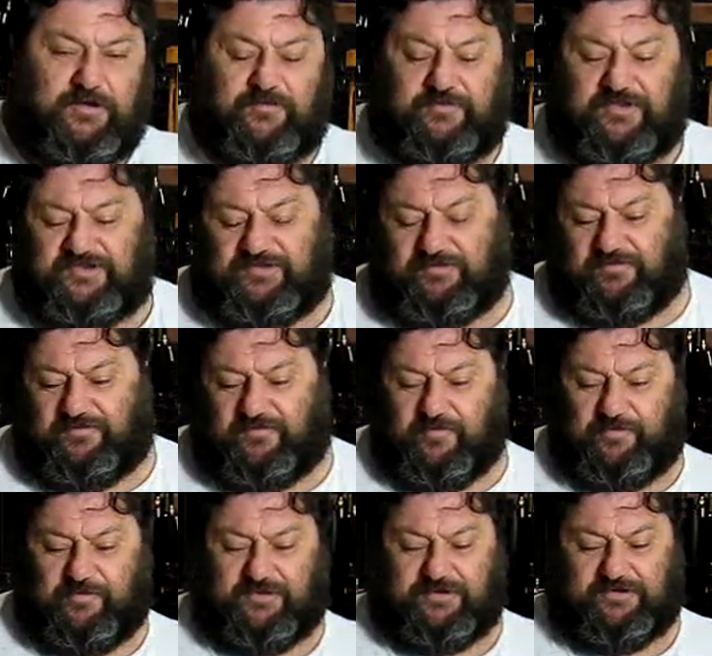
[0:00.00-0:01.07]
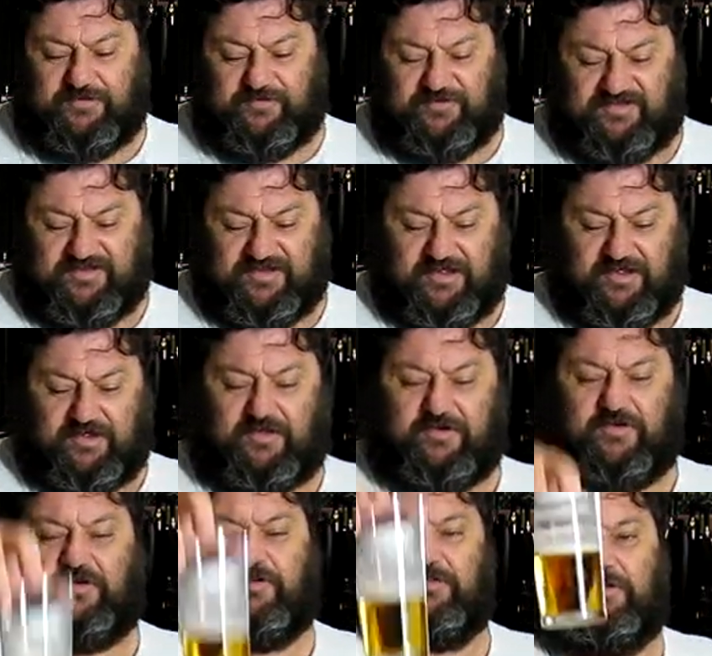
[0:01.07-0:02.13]
original 4.2%
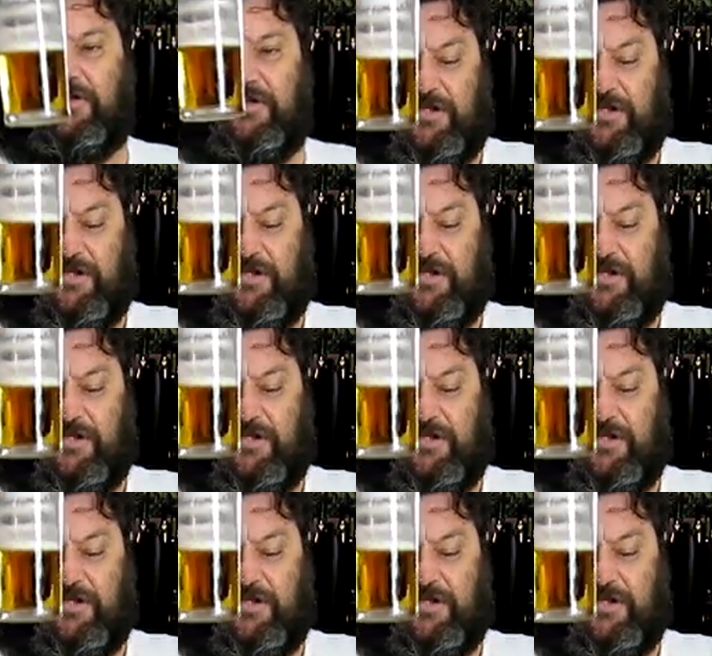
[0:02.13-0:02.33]
alcohol.